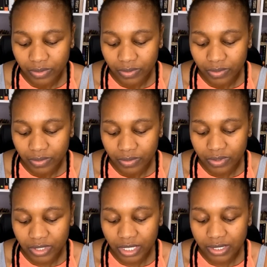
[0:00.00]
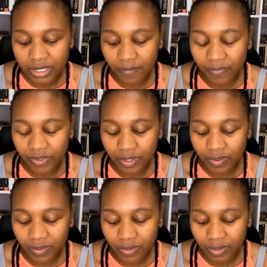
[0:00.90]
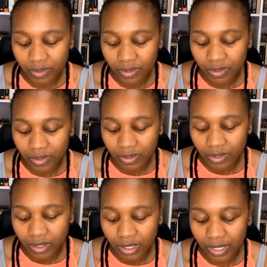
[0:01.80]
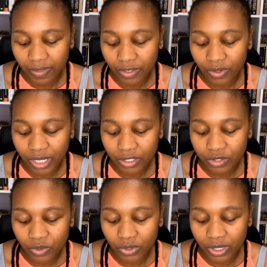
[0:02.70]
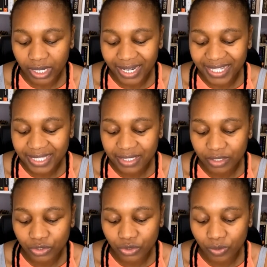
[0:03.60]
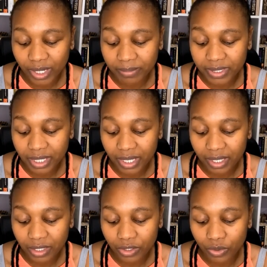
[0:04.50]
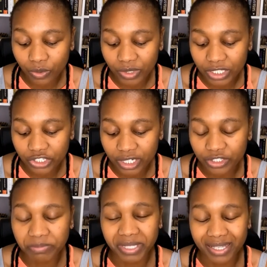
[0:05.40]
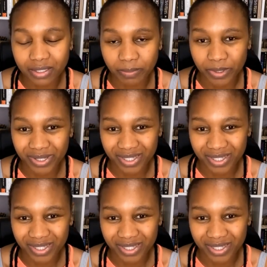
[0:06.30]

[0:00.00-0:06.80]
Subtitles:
say something and then you guys don't listen to what I'm saying. You only judge me as a person.